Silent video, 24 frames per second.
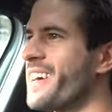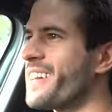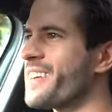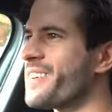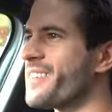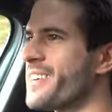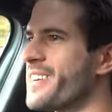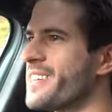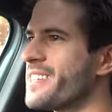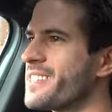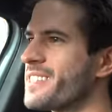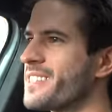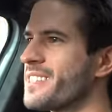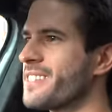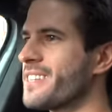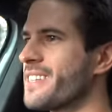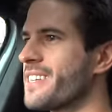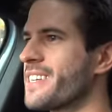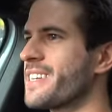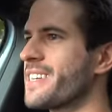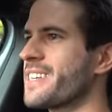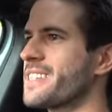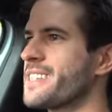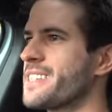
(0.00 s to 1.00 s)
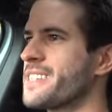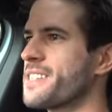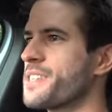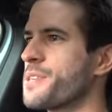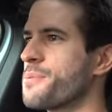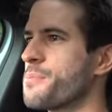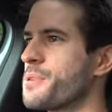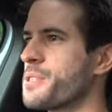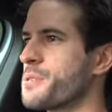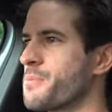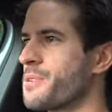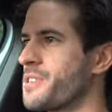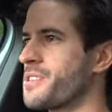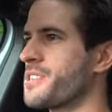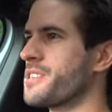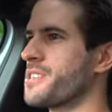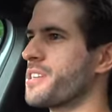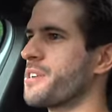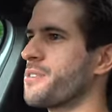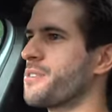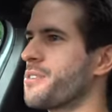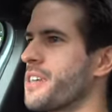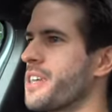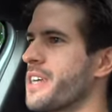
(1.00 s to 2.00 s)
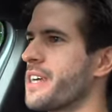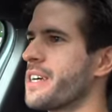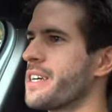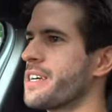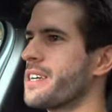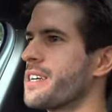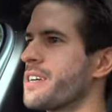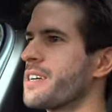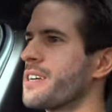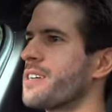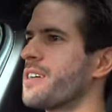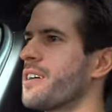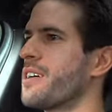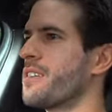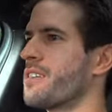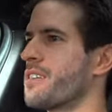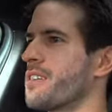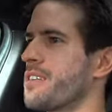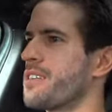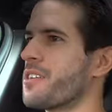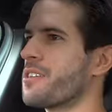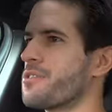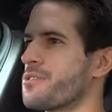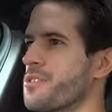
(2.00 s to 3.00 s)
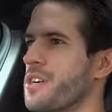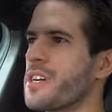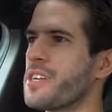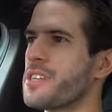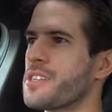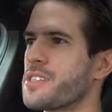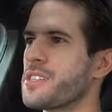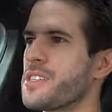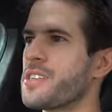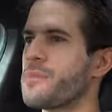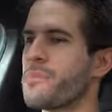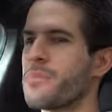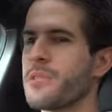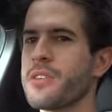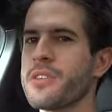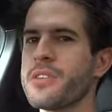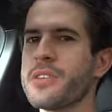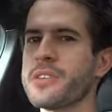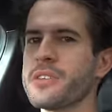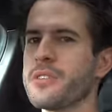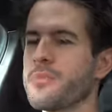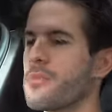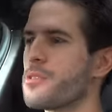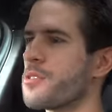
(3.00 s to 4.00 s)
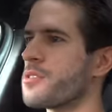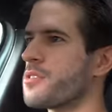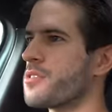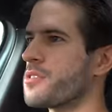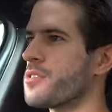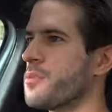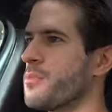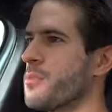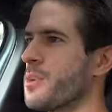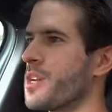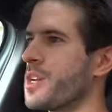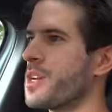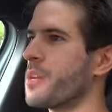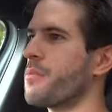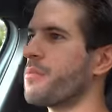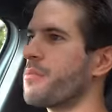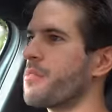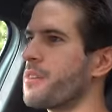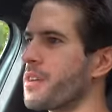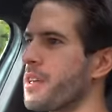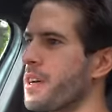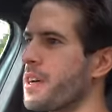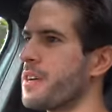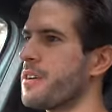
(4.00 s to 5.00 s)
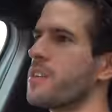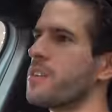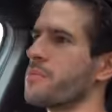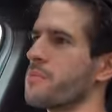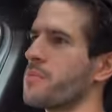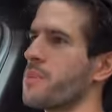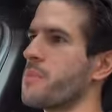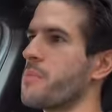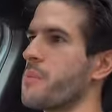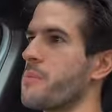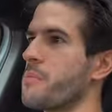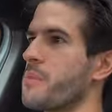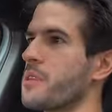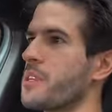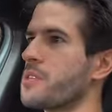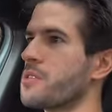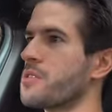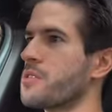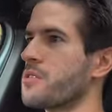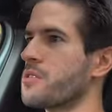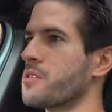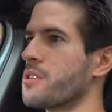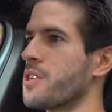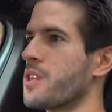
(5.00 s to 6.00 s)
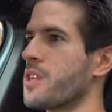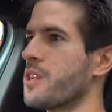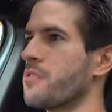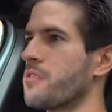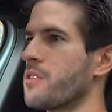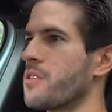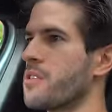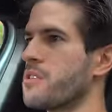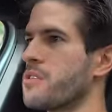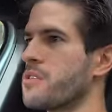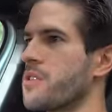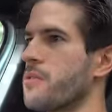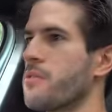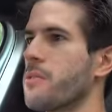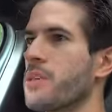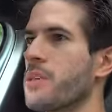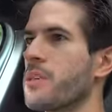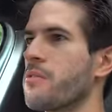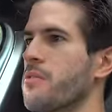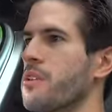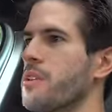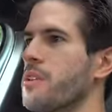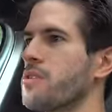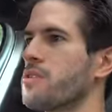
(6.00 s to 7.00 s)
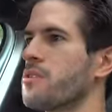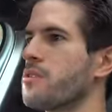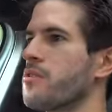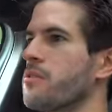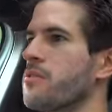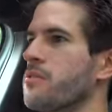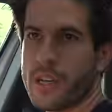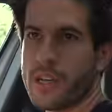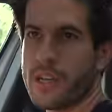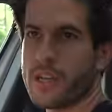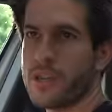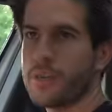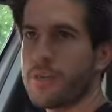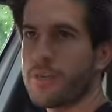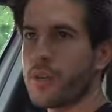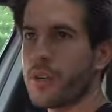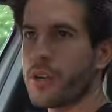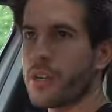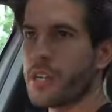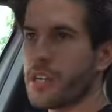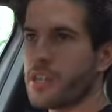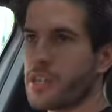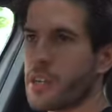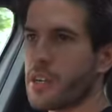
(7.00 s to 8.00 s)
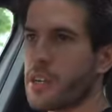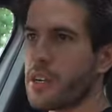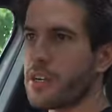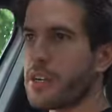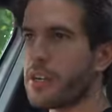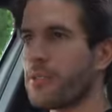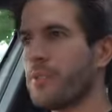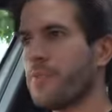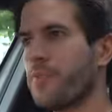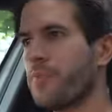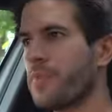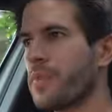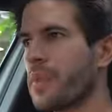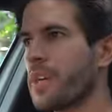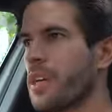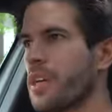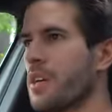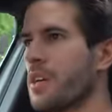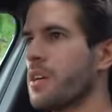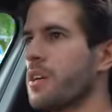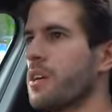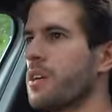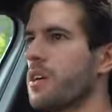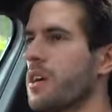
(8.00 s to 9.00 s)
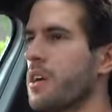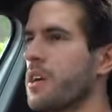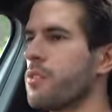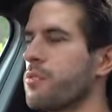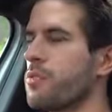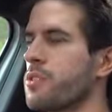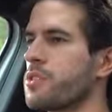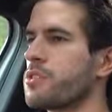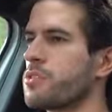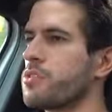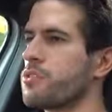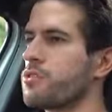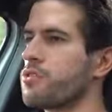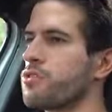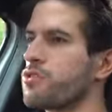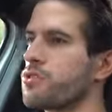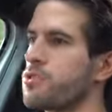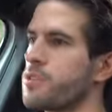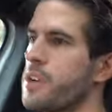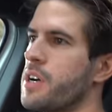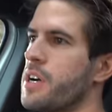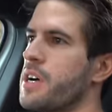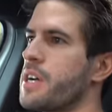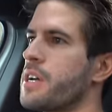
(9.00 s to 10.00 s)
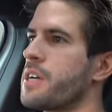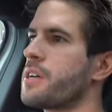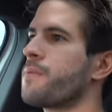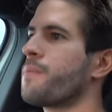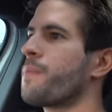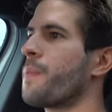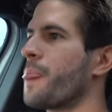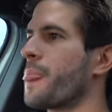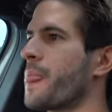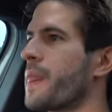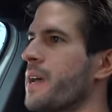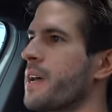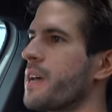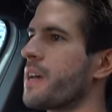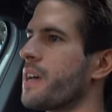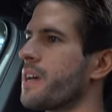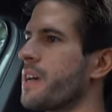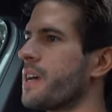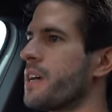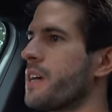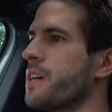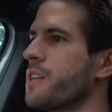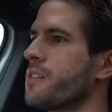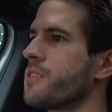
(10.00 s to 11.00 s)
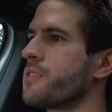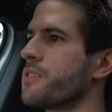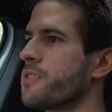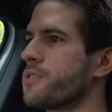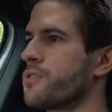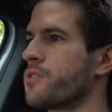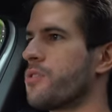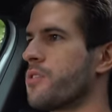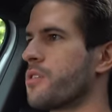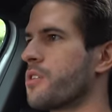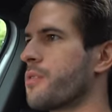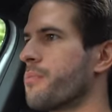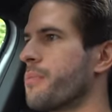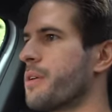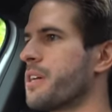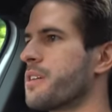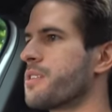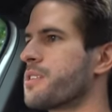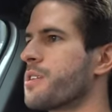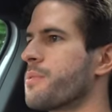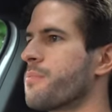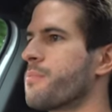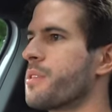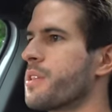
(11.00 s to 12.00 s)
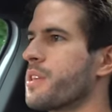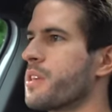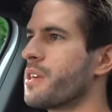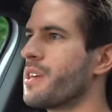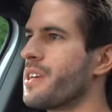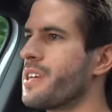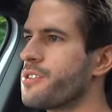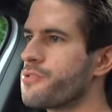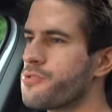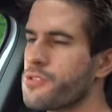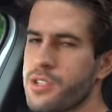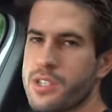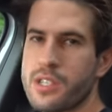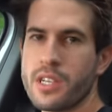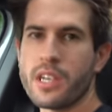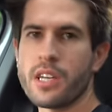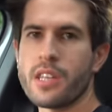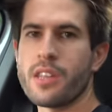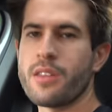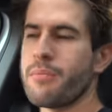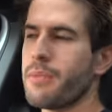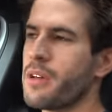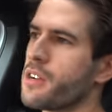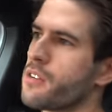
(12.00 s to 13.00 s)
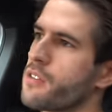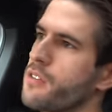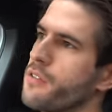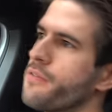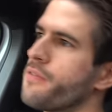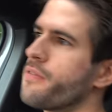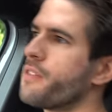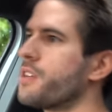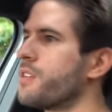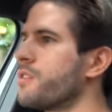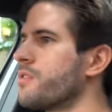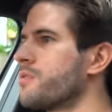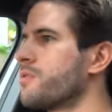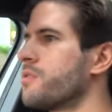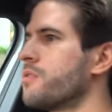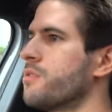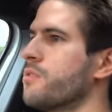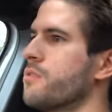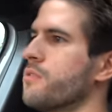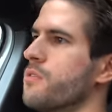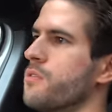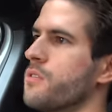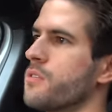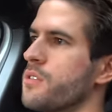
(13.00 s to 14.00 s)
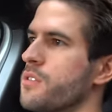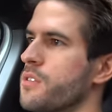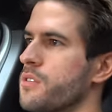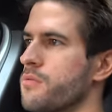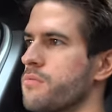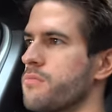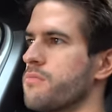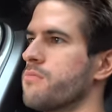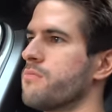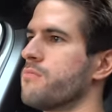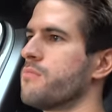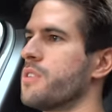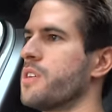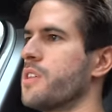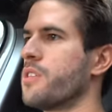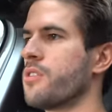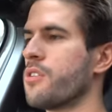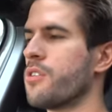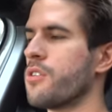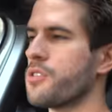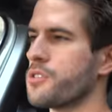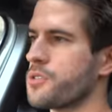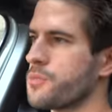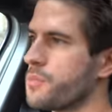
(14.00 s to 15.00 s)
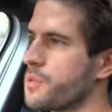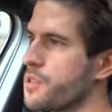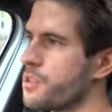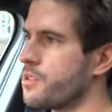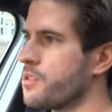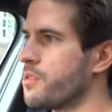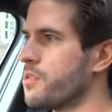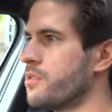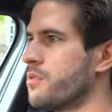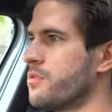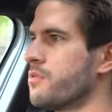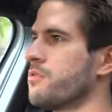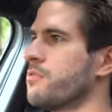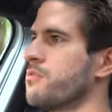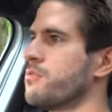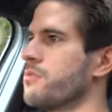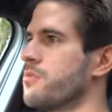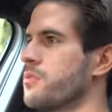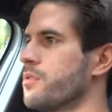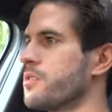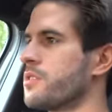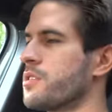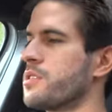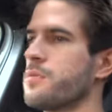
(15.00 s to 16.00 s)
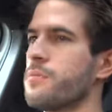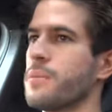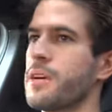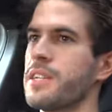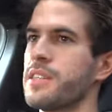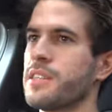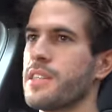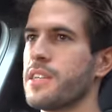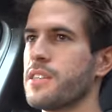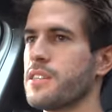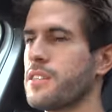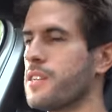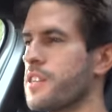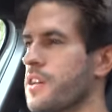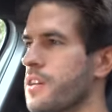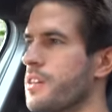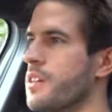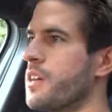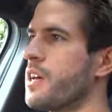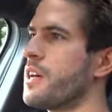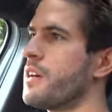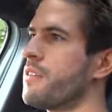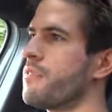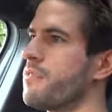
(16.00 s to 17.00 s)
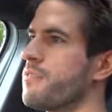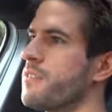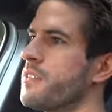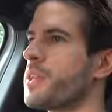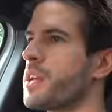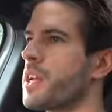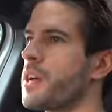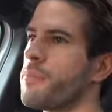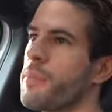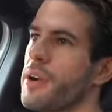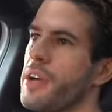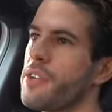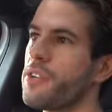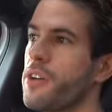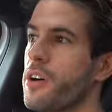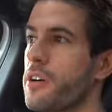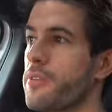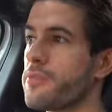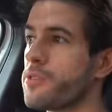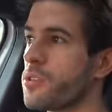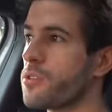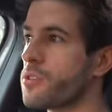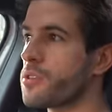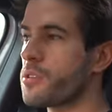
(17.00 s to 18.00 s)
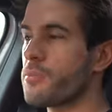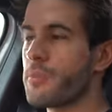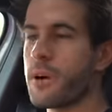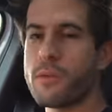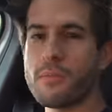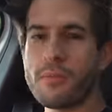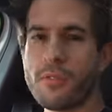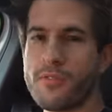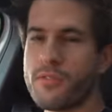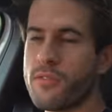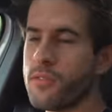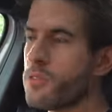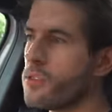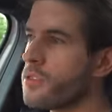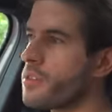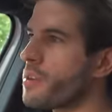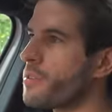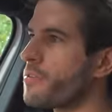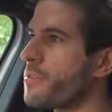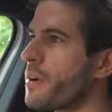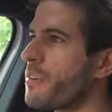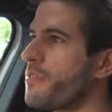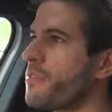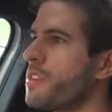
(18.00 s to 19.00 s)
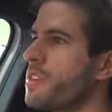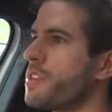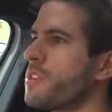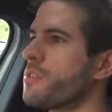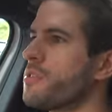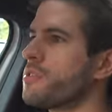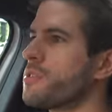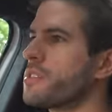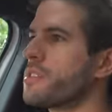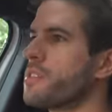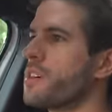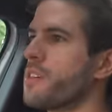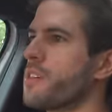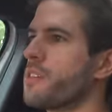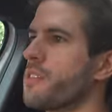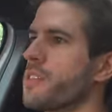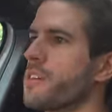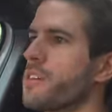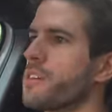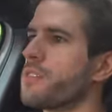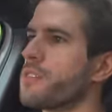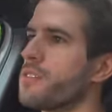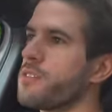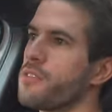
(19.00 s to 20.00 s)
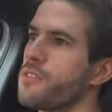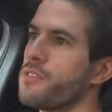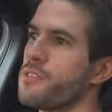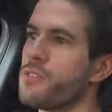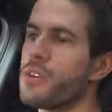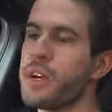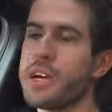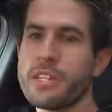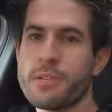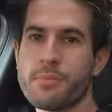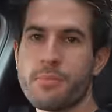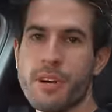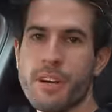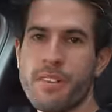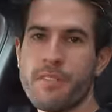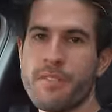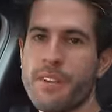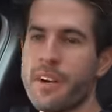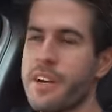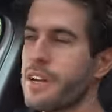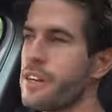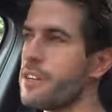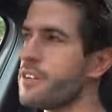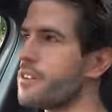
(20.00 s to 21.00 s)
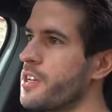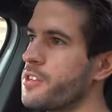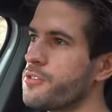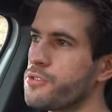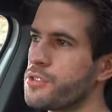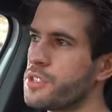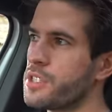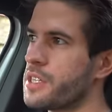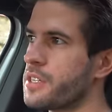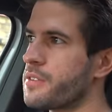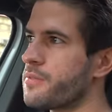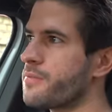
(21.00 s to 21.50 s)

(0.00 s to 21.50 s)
Anyways, didn't get to sleep as much as I would like. I think I'll try to sleep early tomorrow to make up for that. I'll probably be exhausted after the gym anyway, so. In the mornings here, I want to try and talk about something interesting in the medical field or in the hospital or in my day-to-day -day life that I might not have talked about before in my videos that I think you guys might find interesting.